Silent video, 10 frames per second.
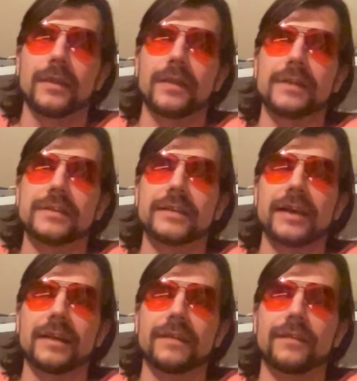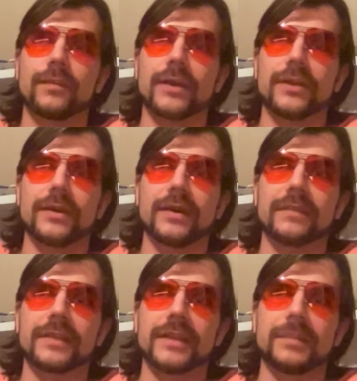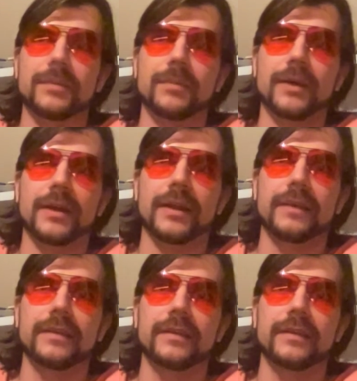that's kind of what you have to keep in mind.